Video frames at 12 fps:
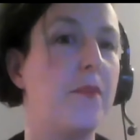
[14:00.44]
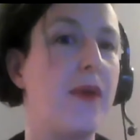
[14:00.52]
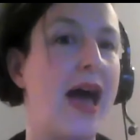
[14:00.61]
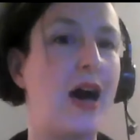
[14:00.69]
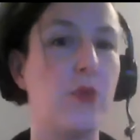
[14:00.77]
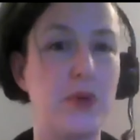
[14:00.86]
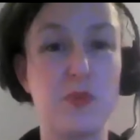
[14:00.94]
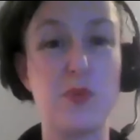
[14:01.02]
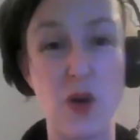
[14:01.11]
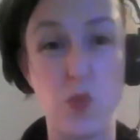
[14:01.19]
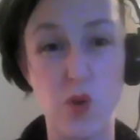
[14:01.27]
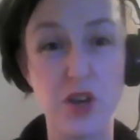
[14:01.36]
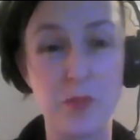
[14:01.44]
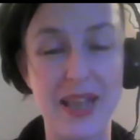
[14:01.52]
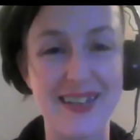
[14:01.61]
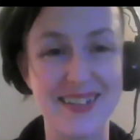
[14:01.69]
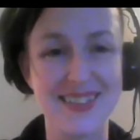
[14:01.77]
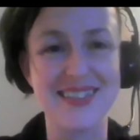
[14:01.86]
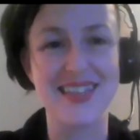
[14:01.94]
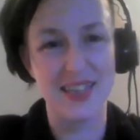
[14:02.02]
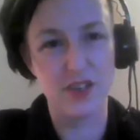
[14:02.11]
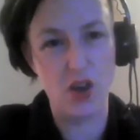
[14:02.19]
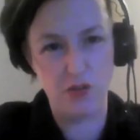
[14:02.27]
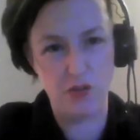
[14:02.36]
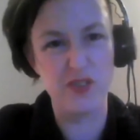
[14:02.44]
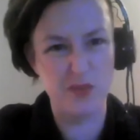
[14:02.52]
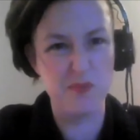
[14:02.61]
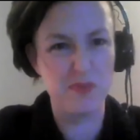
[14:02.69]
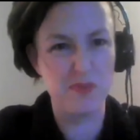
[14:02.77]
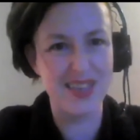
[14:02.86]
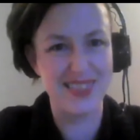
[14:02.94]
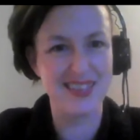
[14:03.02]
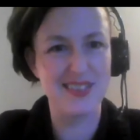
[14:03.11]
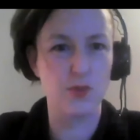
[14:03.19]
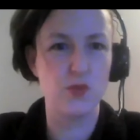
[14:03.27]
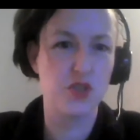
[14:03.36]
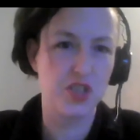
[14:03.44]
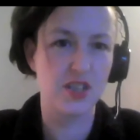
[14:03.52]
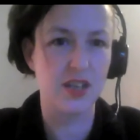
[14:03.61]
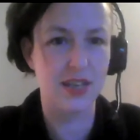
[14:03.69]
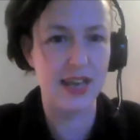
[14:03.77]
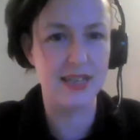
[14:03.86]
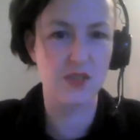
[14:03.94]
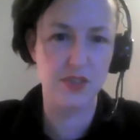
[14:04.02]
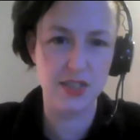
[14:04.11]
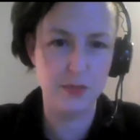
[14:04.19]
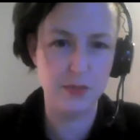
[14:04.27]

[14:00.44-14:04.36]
helping to put that work plan and say, go for them in this order and ask for this